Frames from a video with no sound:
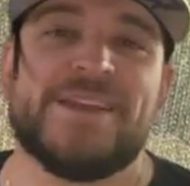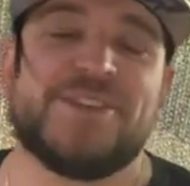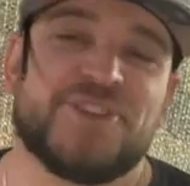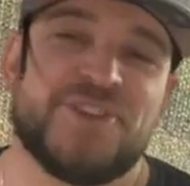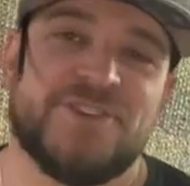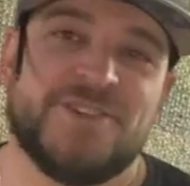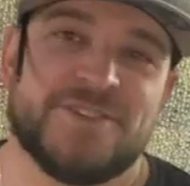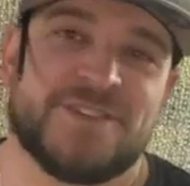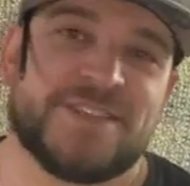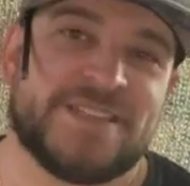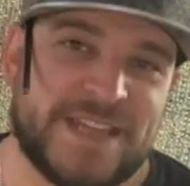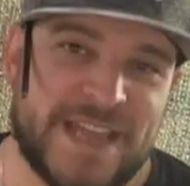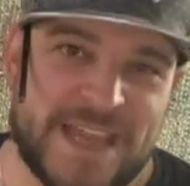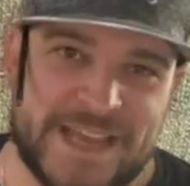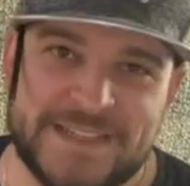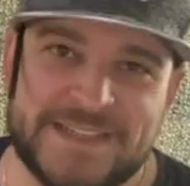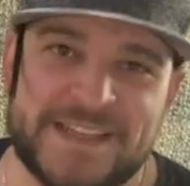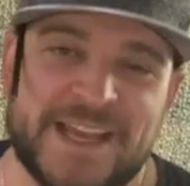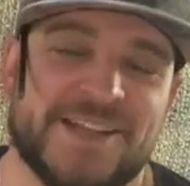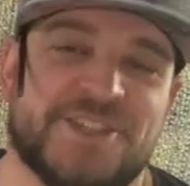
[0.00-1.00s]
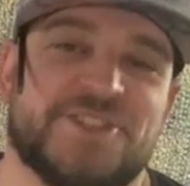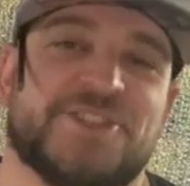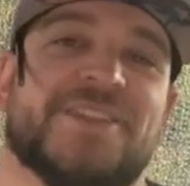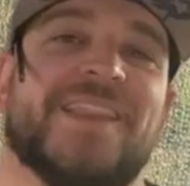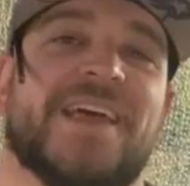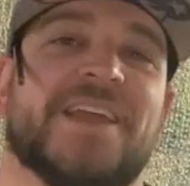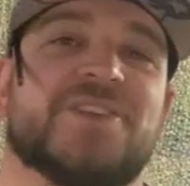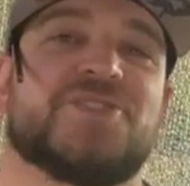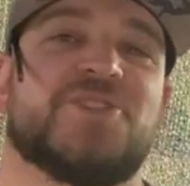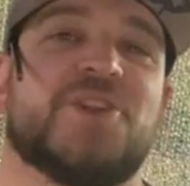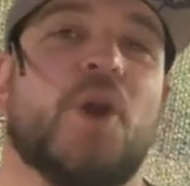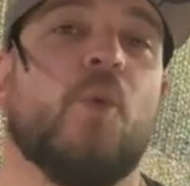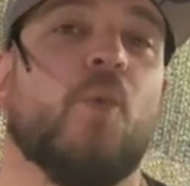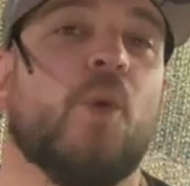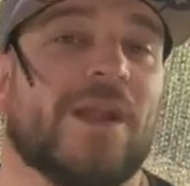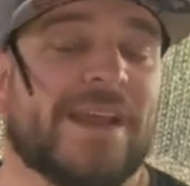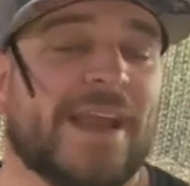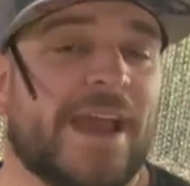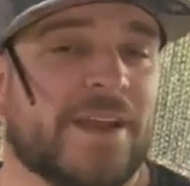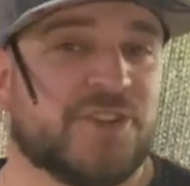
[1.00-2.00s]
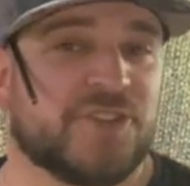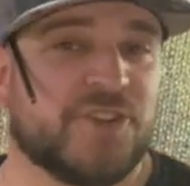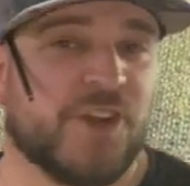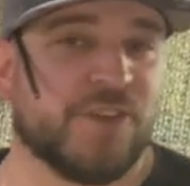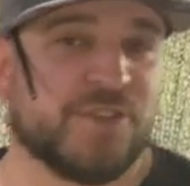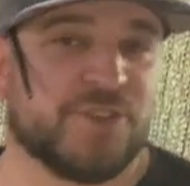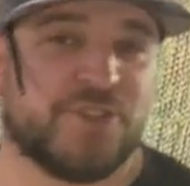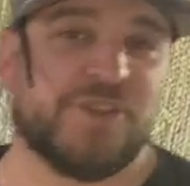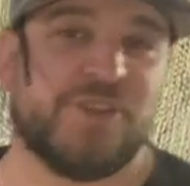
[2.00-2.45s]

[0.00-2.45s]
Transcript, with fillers: sure you stay in touch and let us know what kind of turtles you